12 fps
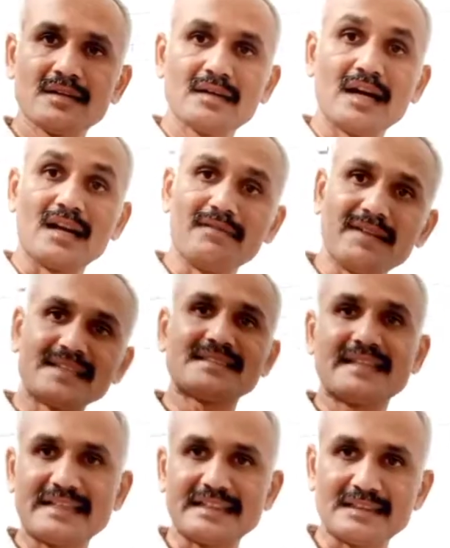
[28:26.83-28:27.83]
always
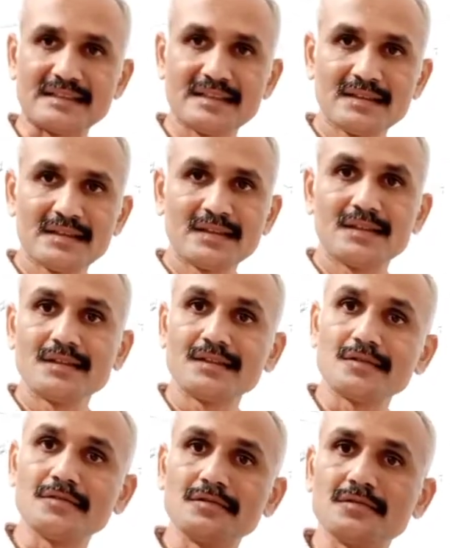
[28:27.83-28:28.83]
ready
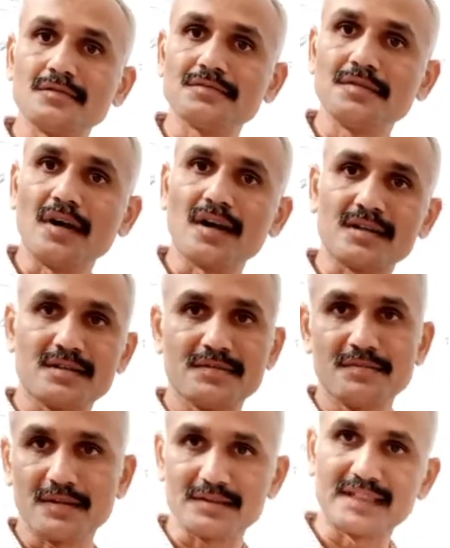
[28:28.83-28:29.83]
to fight
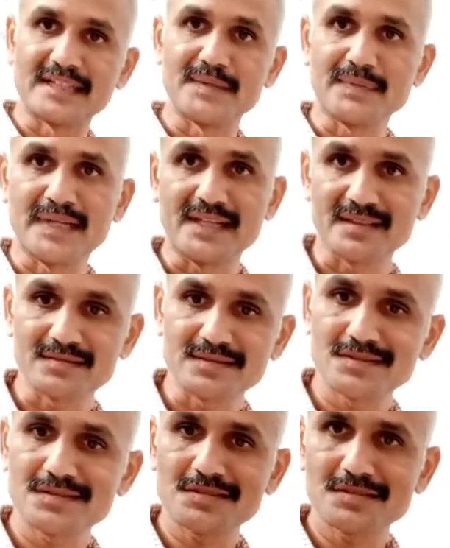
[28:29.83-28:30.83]
for the
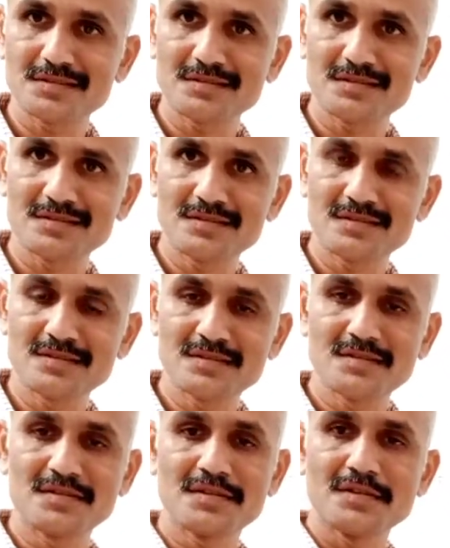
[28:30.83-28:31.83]
independence.
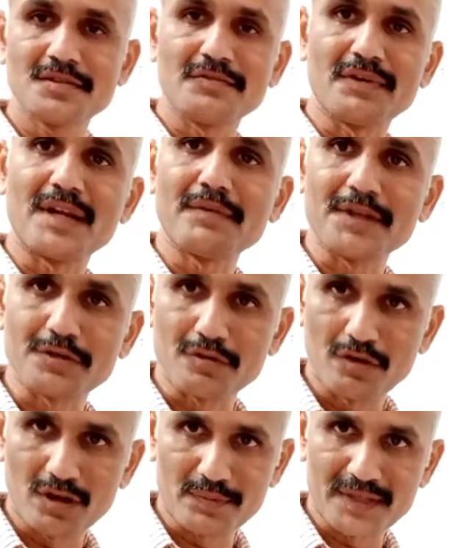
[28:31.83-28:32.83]
Whenever you
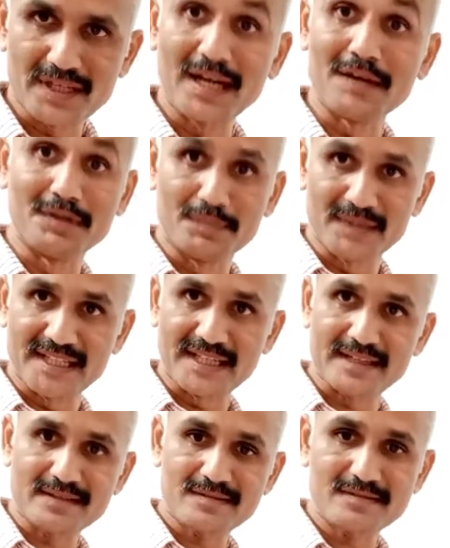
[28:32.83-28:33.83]
call me, I will be
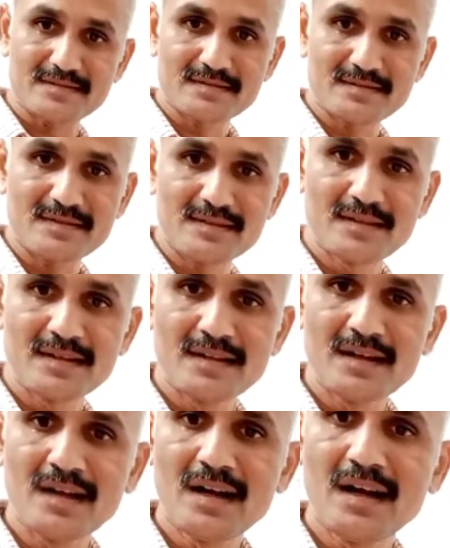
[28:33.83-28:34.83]
there.
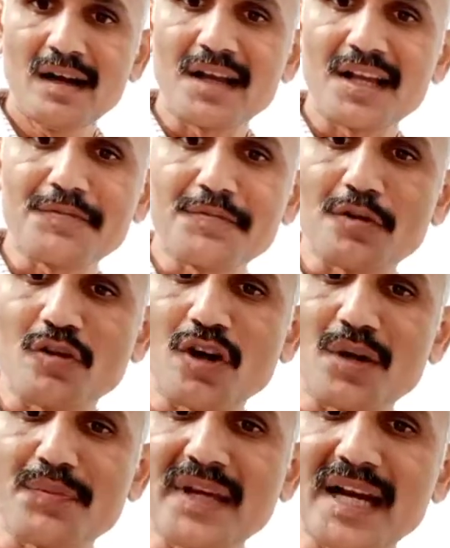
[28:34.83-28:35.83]
If you
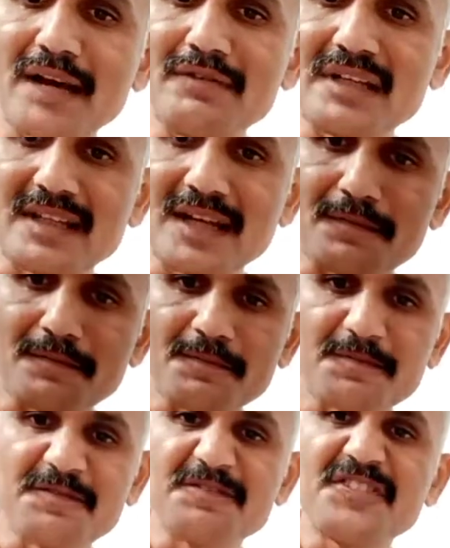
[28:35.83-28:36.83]
call me, I will
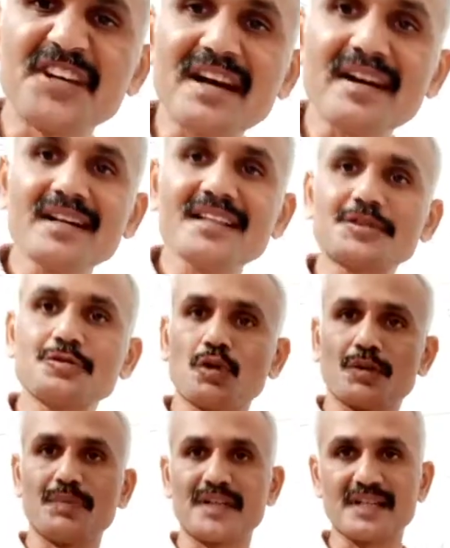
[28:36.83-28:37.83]
come. Fearless
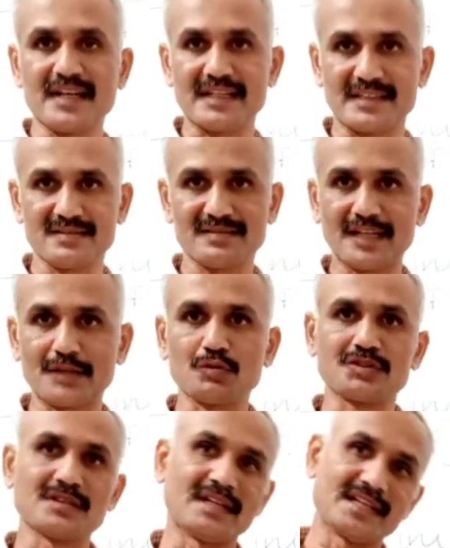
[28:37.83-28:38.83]
won't be died. That
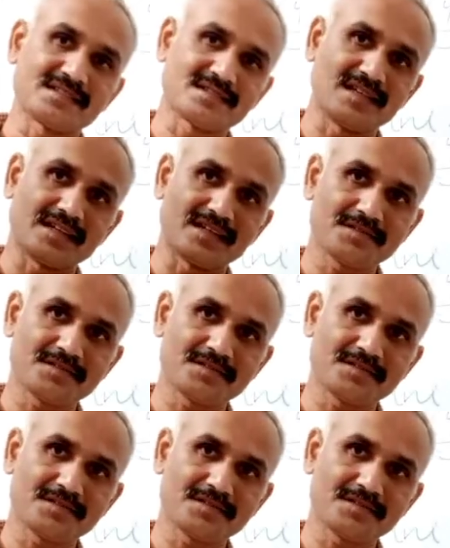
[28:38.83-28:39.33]
was the last line.